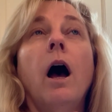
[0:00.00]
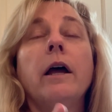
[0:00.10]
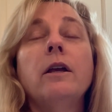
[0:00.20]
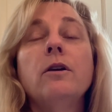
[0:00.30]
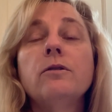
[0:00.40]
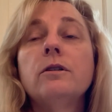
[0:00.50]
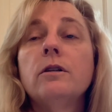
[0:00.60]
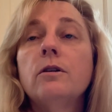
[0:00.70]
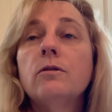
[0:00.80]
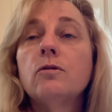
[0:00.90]
I used
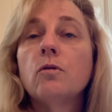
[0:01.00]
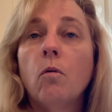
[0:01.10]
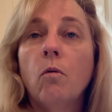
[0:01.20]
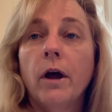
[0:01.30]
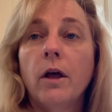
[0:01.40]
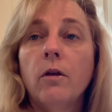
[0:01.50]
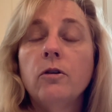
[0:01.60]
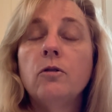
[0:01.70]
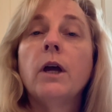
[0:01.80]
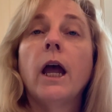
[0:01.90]
to use oil.
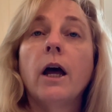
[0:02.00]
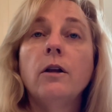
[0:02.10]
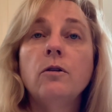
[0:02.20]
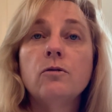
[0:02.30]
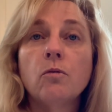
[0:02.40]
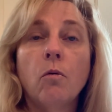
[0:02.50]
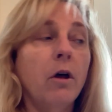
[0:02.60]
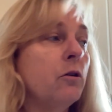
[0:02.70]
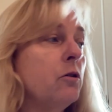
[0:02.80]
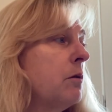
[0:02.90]
You can use
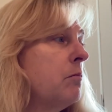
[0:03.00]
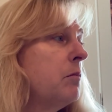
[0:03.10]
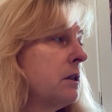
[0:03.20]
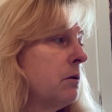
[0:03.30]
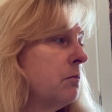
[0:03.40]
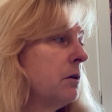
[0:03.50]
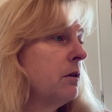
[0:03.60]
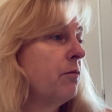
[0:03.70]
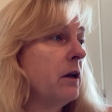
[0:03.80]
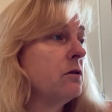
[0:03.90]
oil. You can mix it with
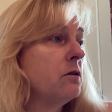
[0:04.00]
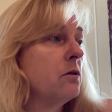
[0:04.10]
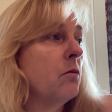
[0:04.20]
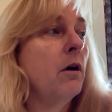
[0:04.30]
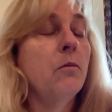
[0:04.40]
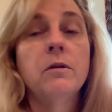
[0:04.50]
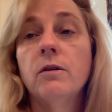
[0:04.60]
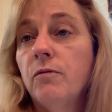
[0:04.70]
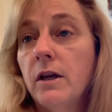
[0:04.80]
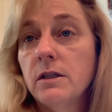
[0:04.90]
the face oil, with the
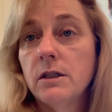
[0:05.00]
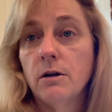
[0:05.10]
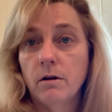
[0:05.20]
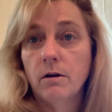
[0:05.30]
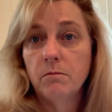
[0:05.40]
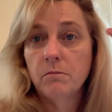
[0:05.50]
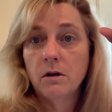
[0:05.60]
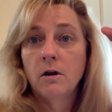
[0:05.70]
face serum.